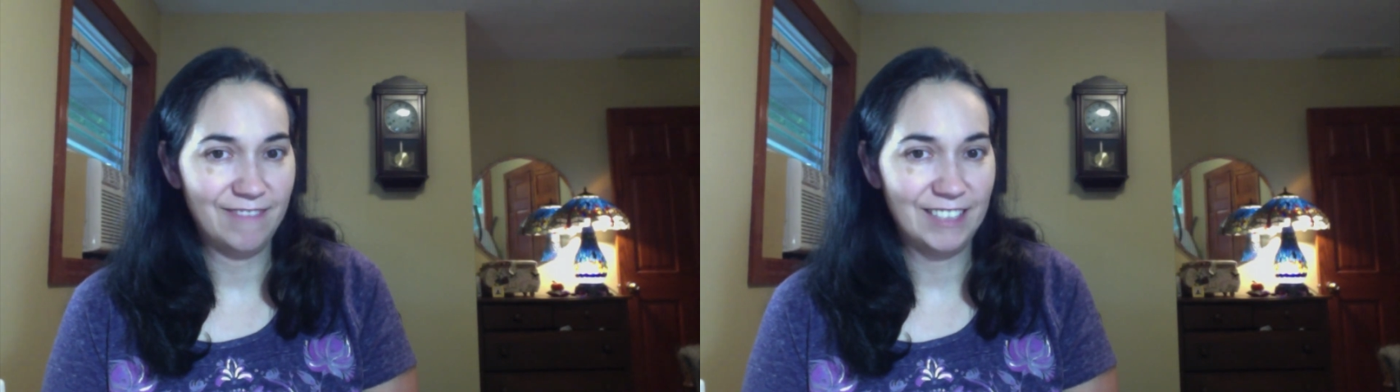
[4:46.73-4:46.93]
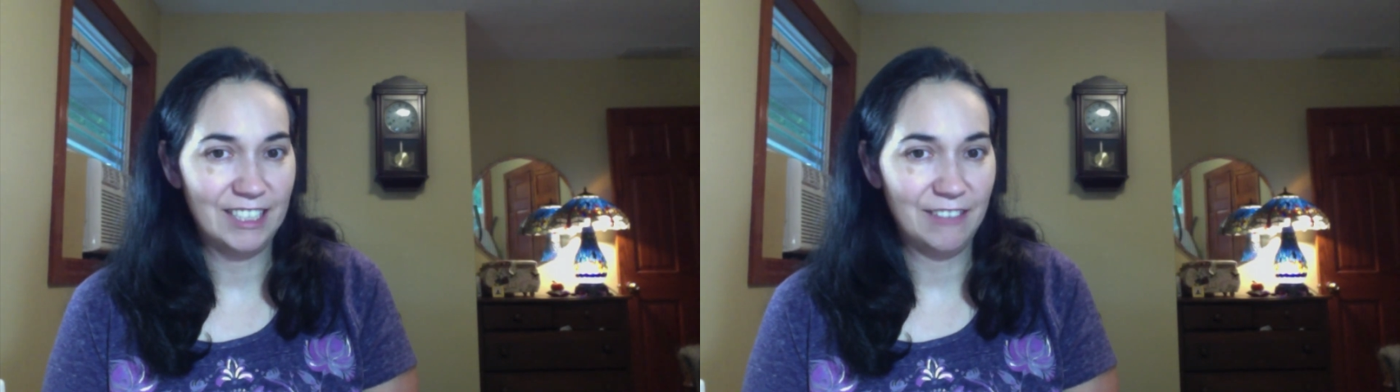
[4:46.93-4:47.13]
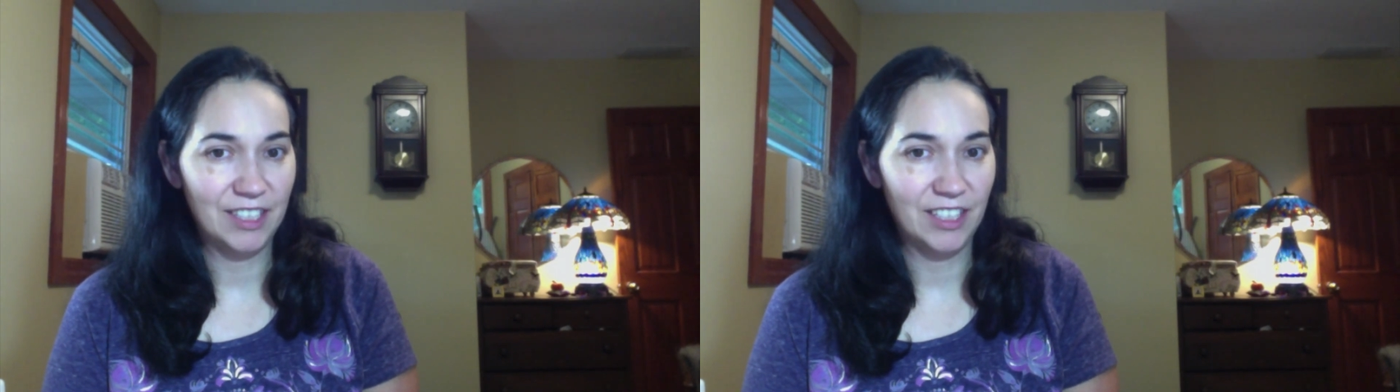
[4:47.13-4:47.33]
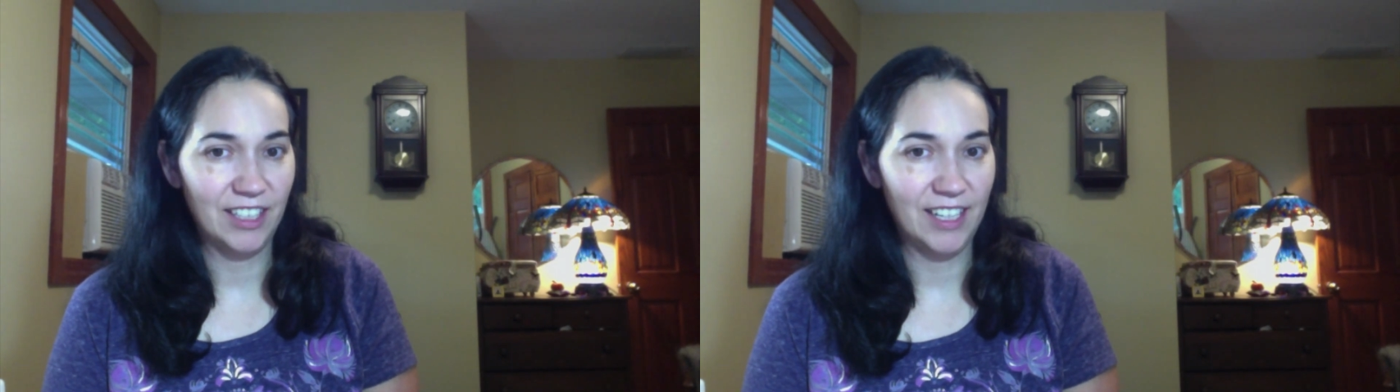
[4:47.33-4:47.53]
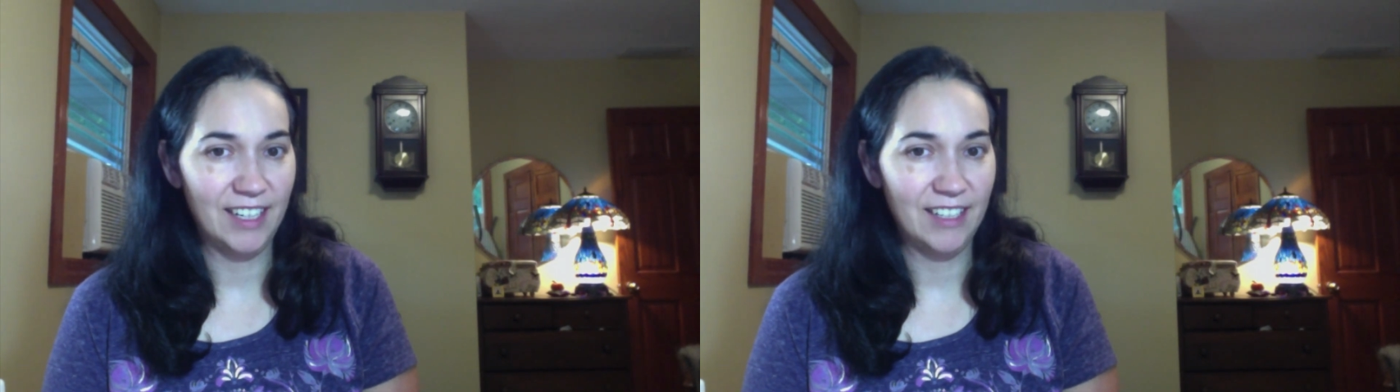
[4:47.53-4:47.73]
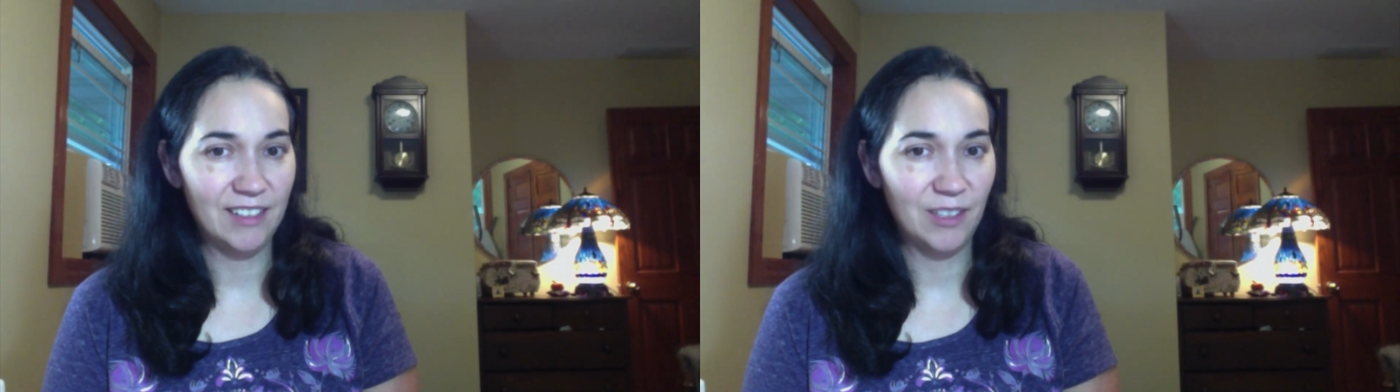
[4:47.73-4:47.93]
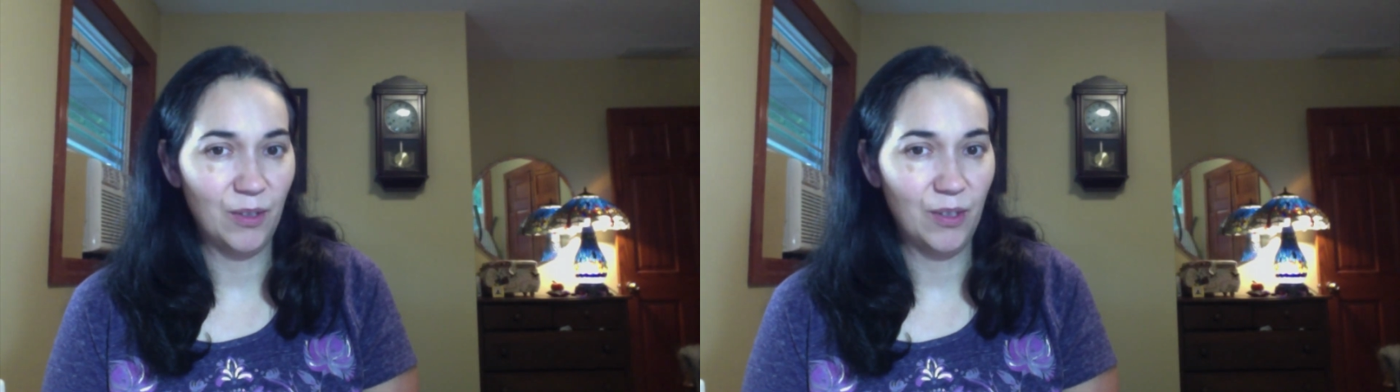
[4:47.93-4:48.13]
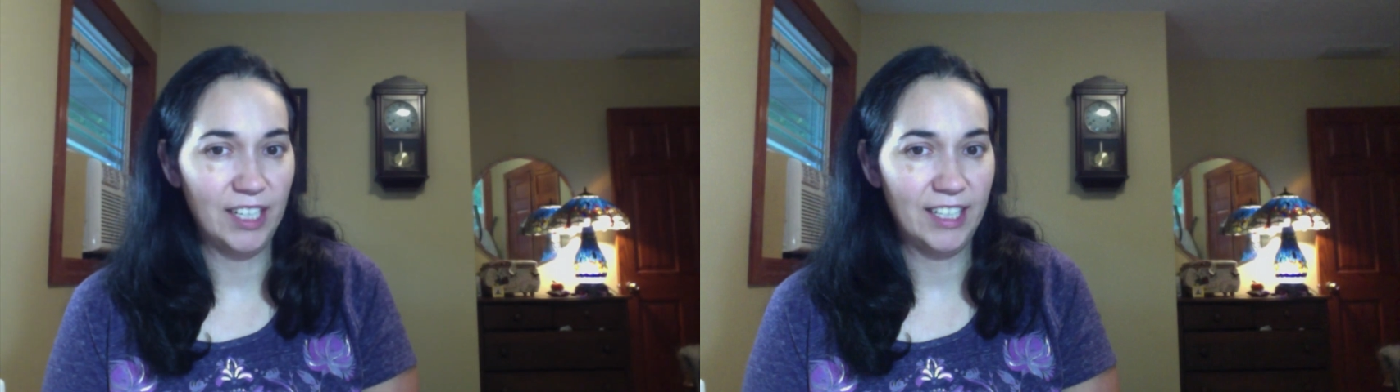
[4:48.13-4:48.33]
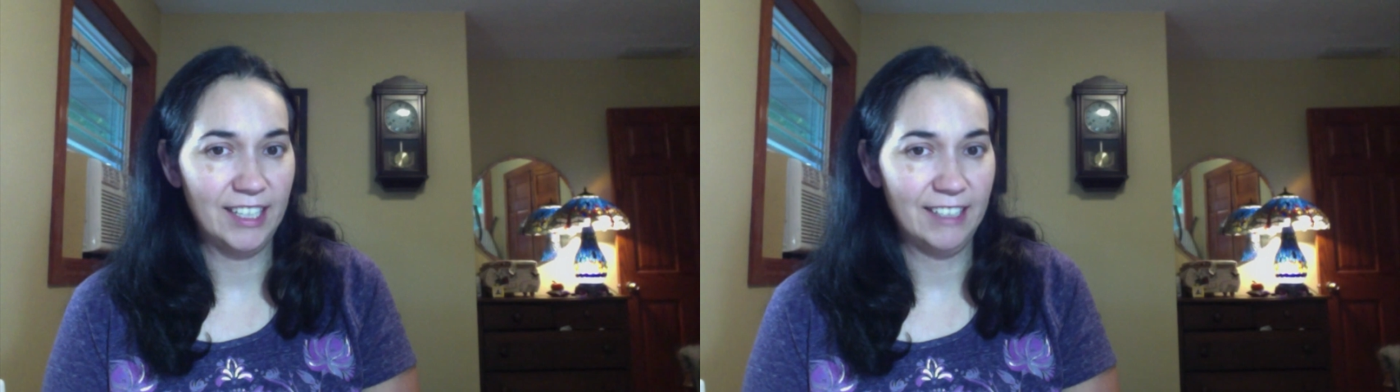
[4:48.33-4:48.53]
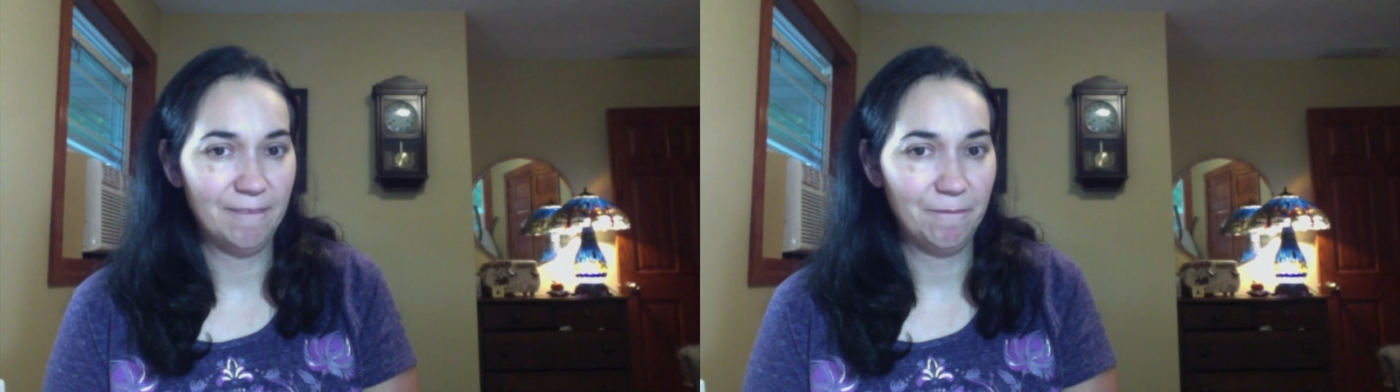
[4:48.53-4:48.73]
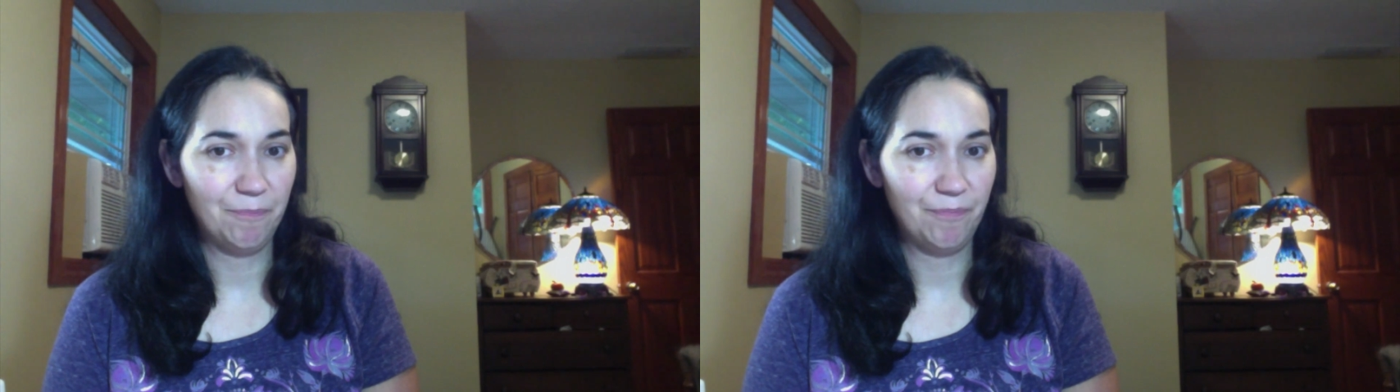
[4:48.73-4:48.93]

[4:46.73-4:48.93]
of startitis going, and